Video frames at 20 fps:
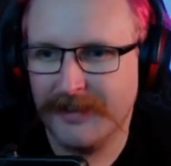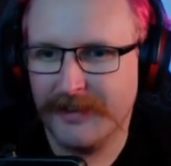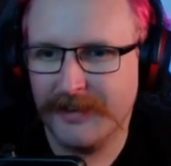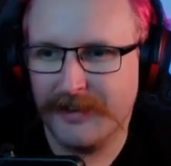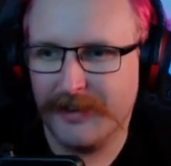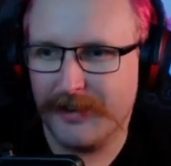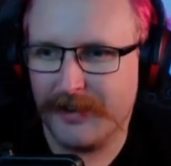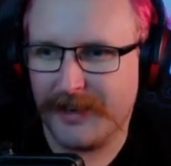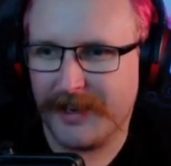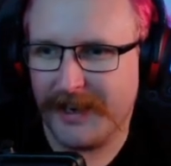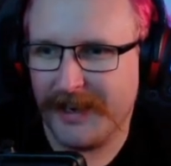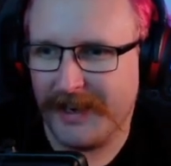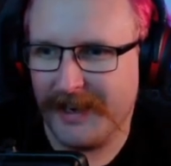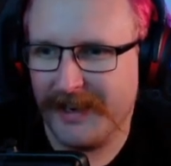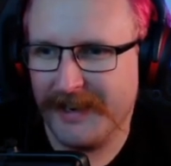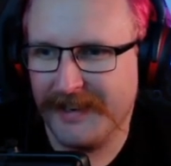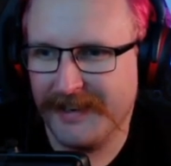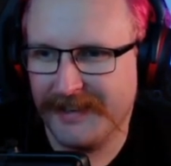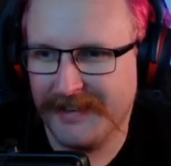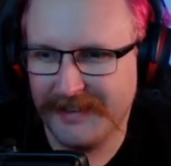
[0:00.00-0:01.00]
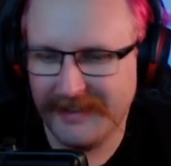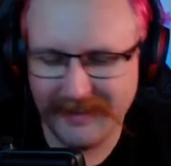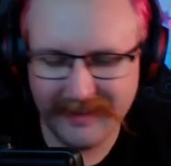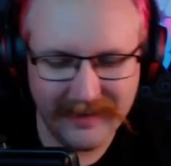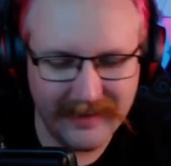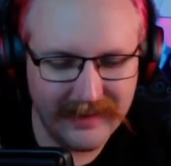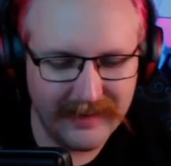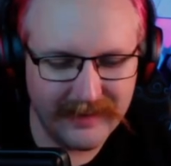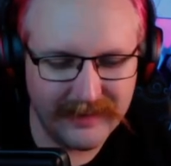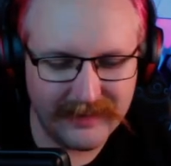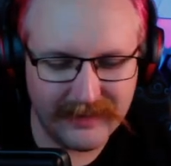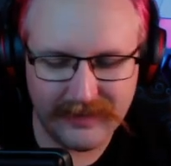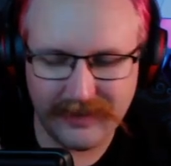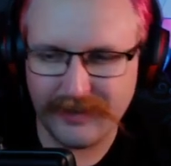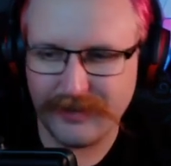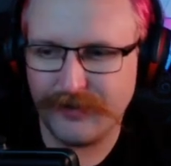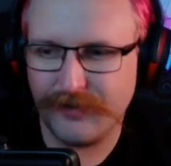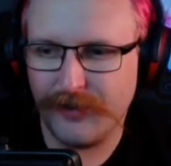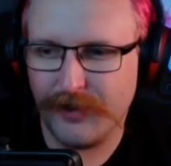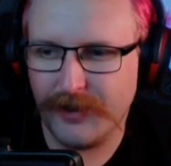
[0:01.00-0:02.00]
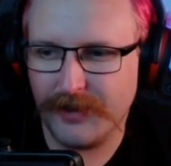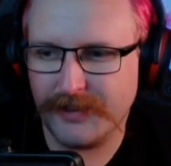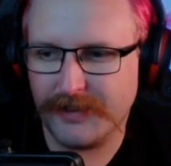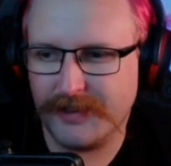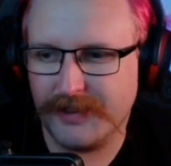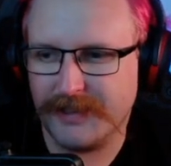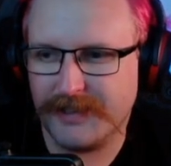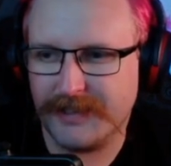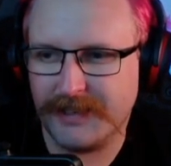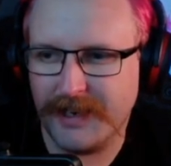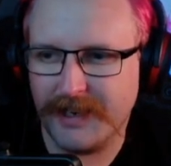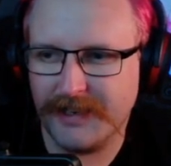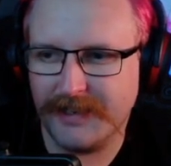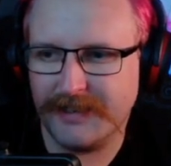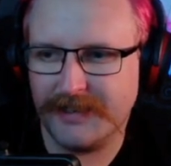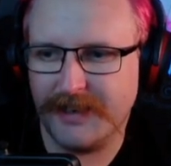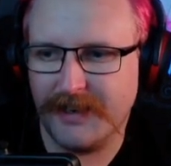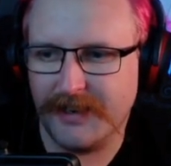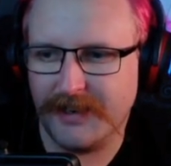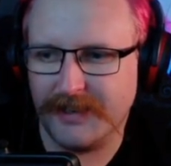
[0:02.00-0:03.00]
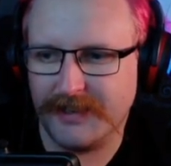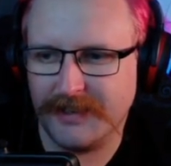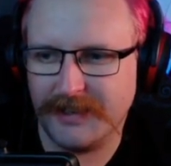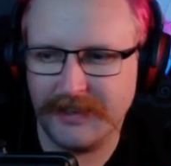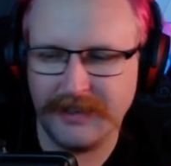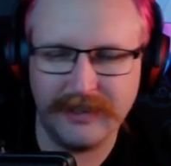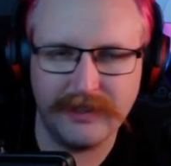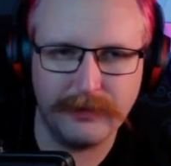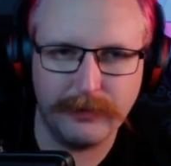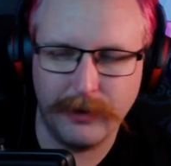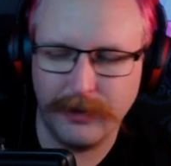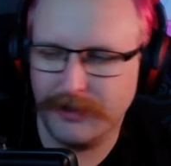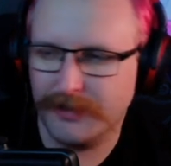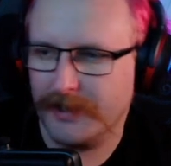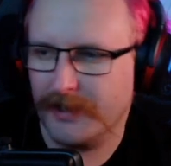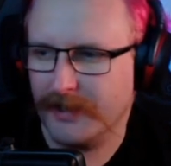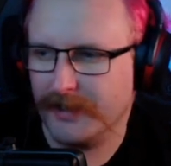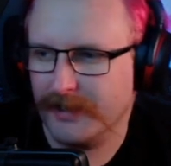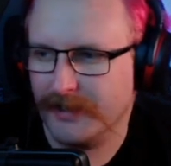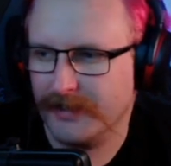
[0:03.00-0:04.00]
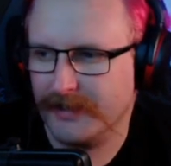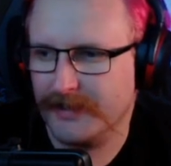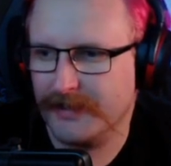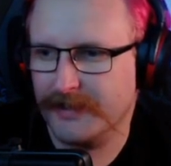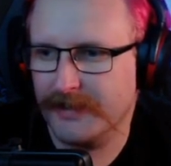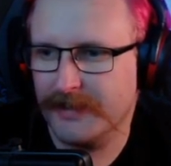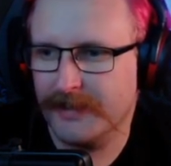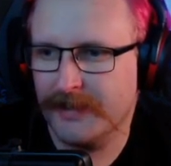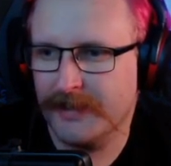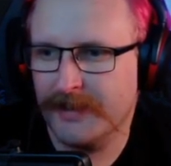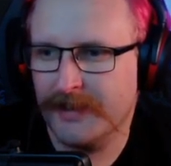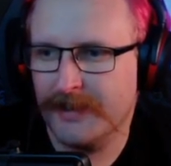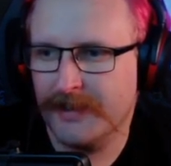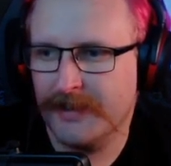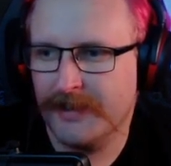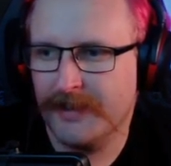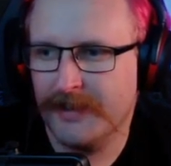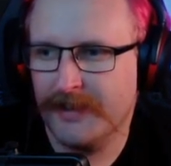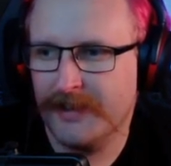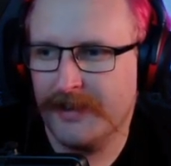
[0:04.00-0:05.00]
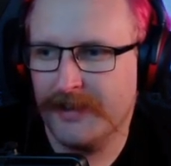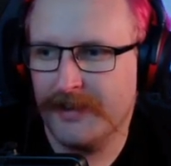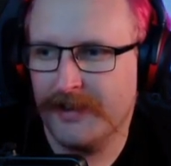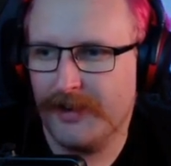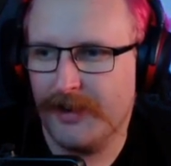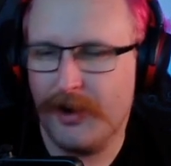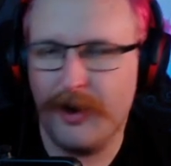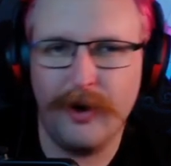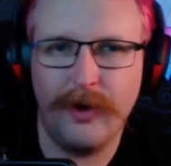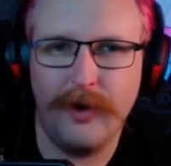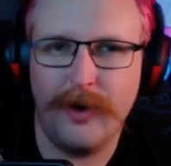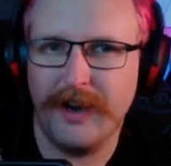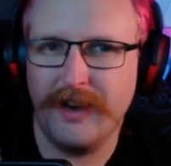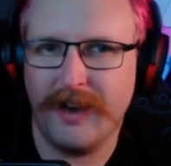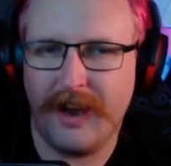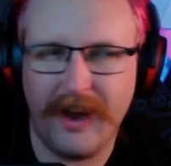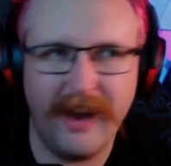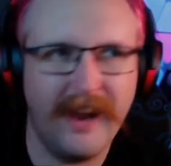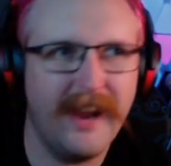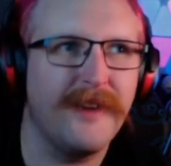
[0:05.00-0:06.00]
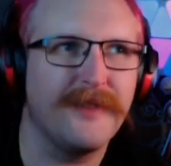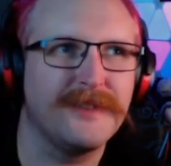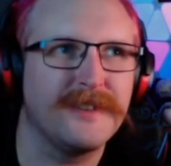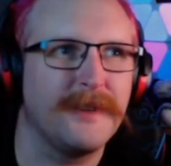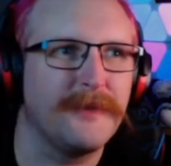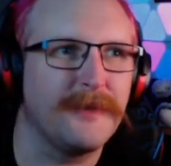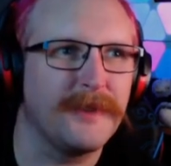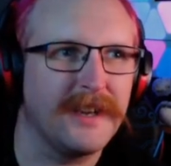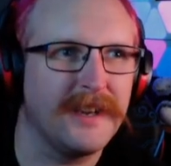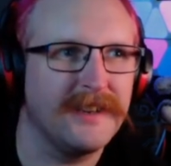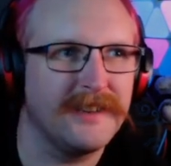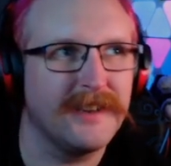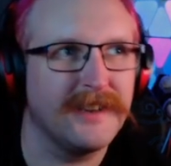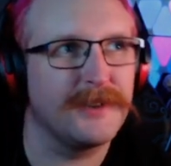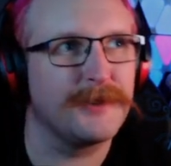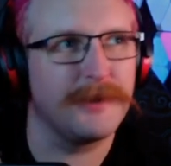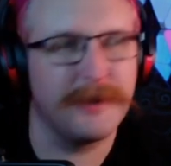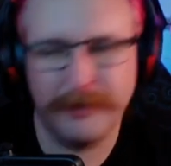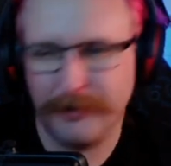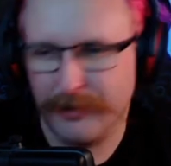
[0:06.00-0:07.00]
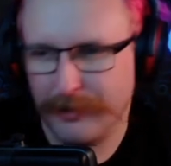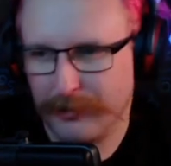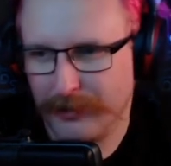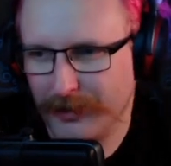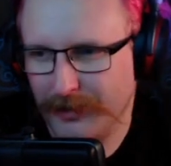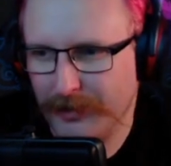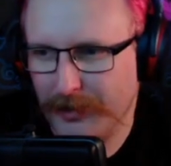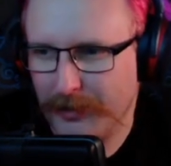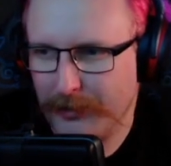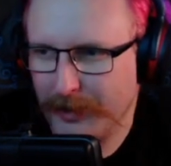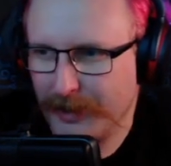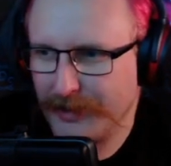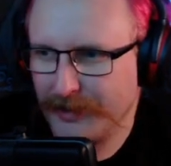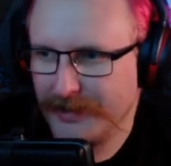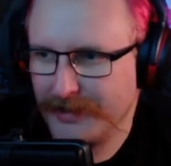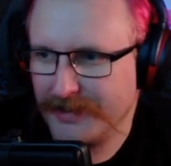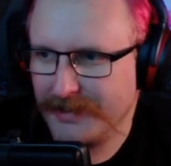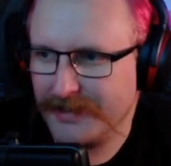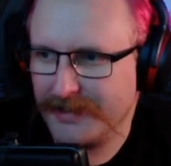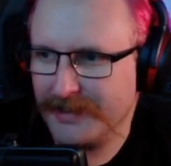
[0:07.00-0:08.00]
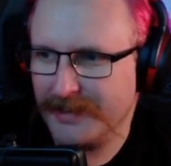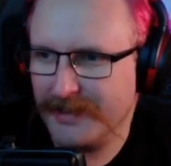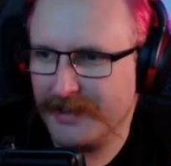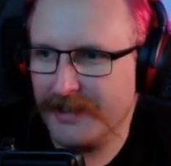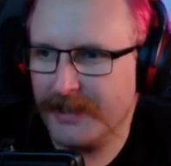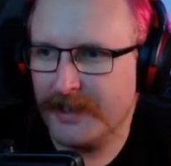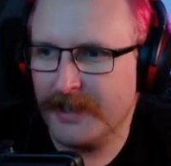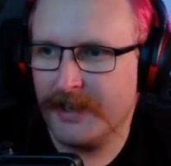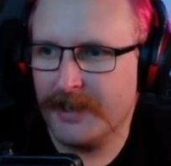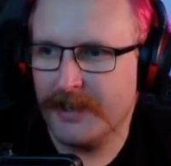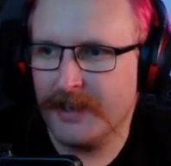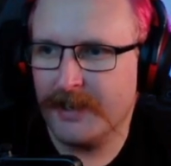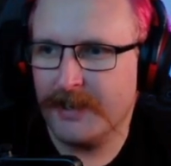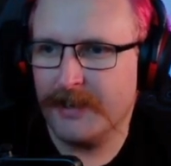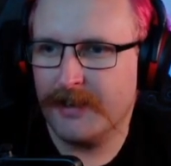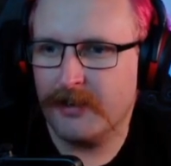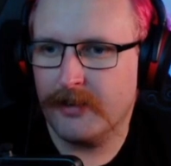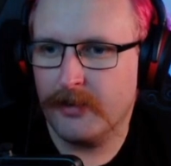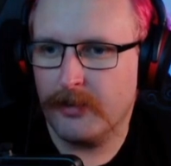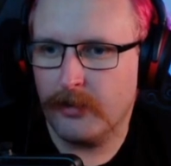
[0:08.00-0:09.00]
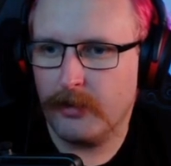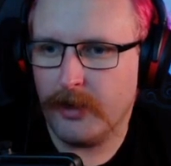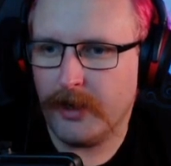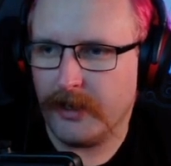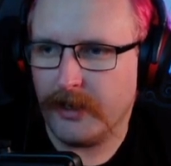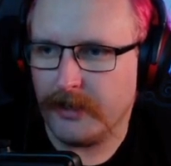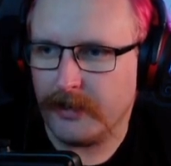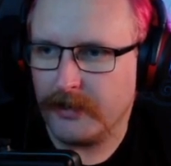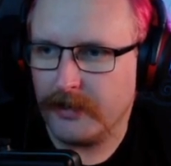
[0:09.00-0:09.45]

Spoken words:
Okay. So there's standing targets and there's wall targets. Oh, I have something I desperately want to build. Oh my goodness. Wait.